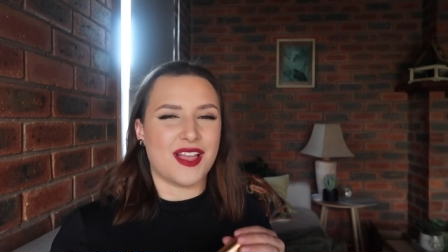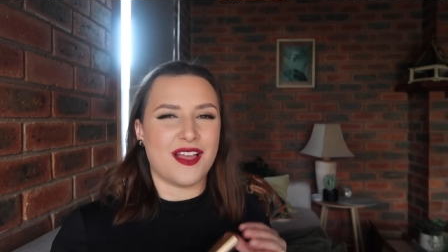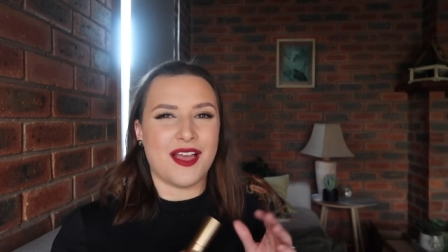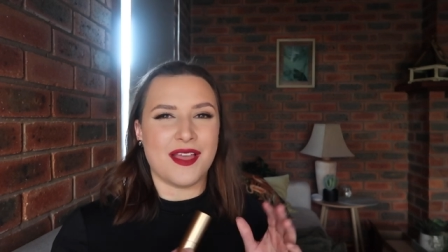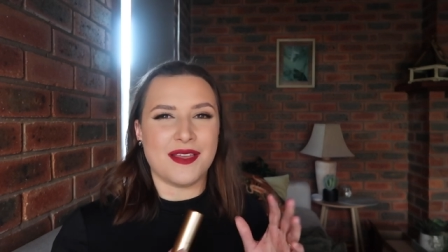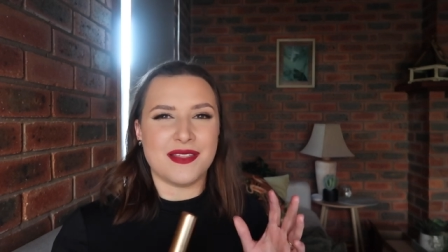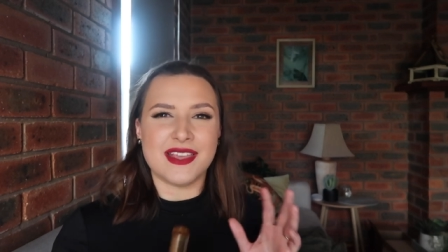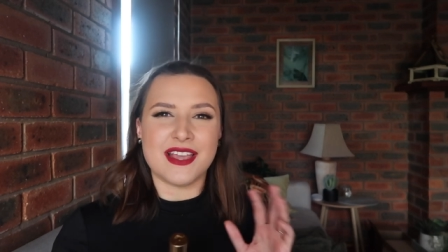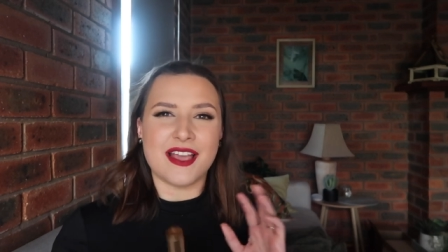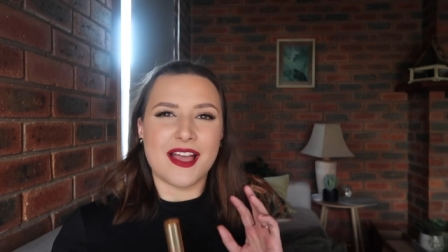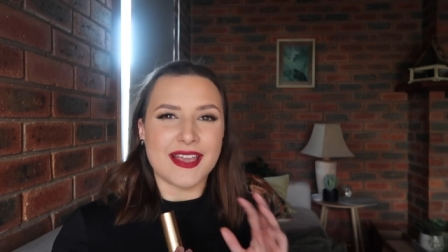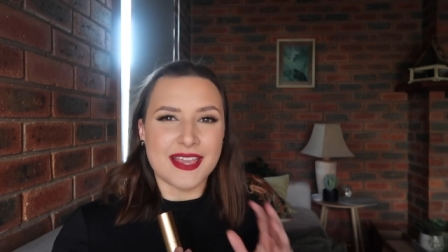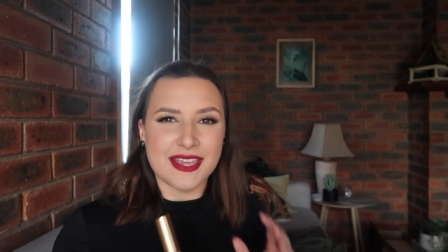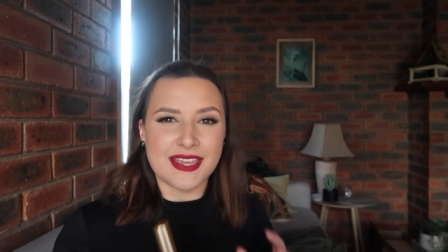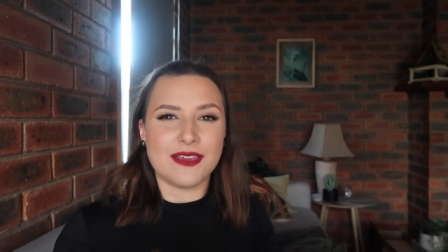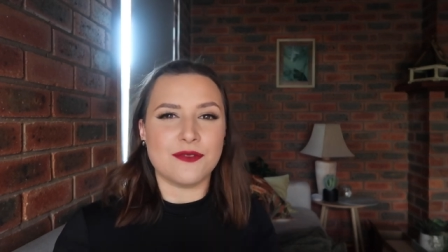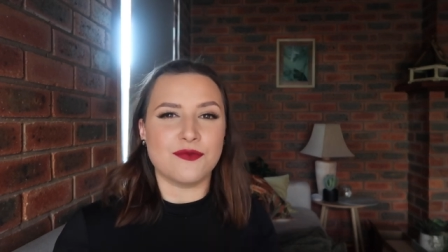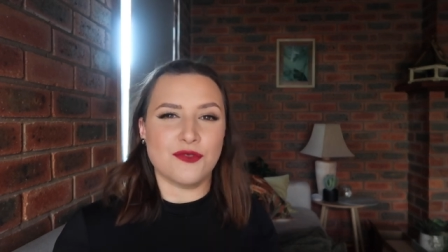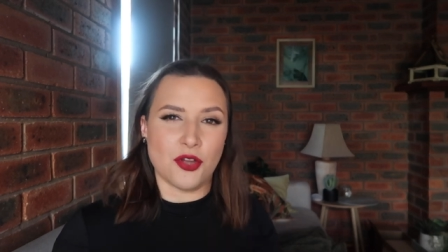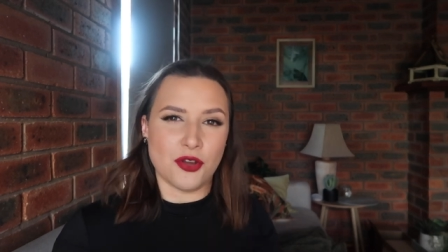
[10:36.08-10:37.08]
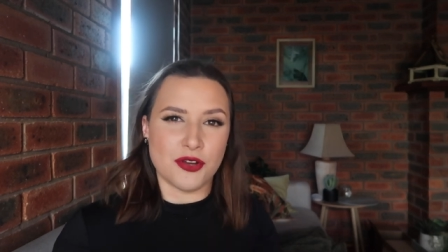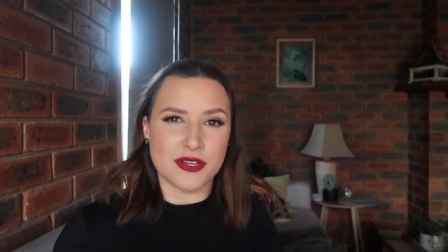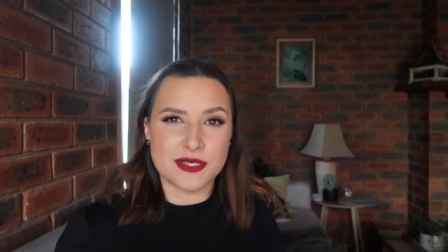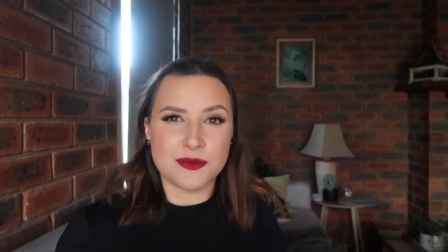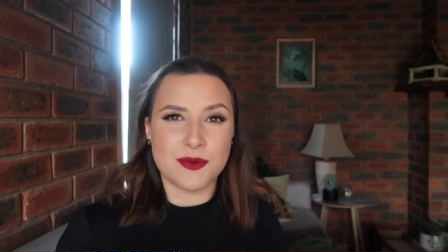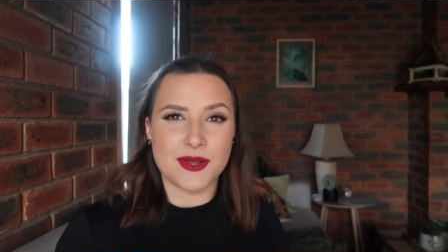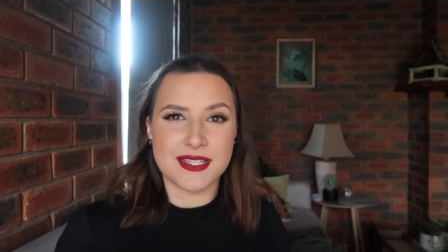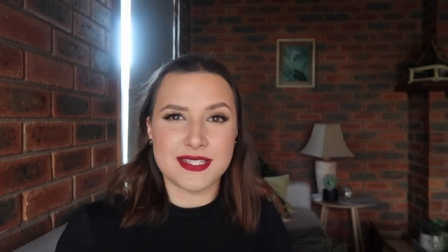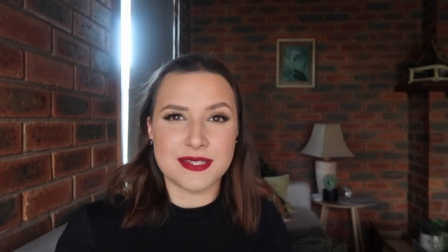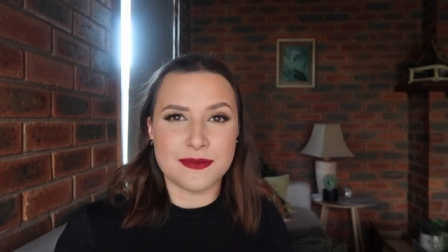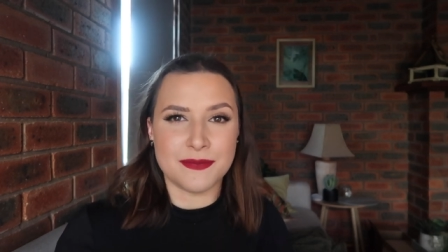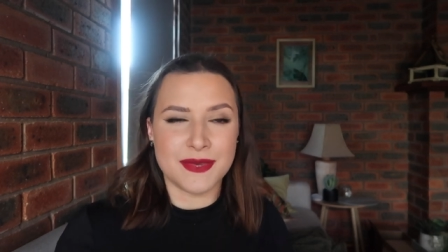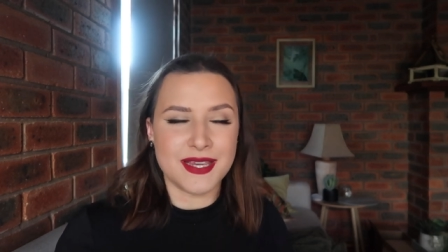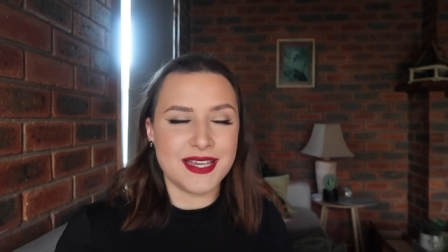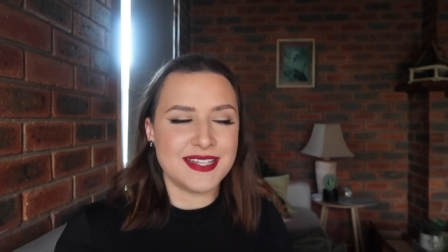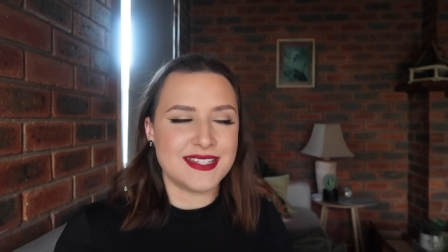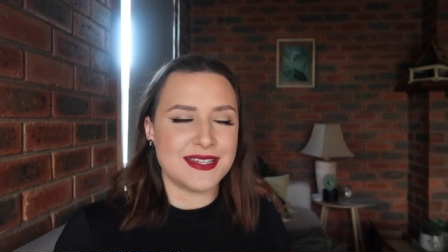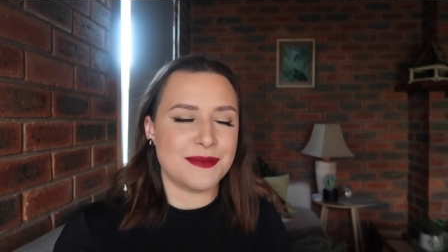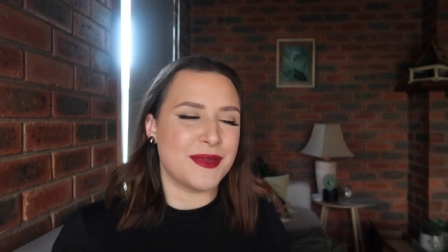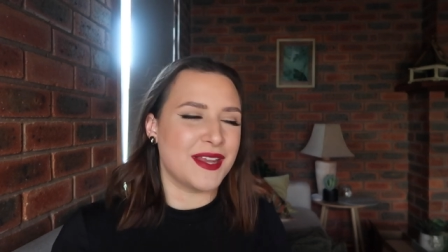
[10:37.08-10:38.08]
I think I can give those ones a miss.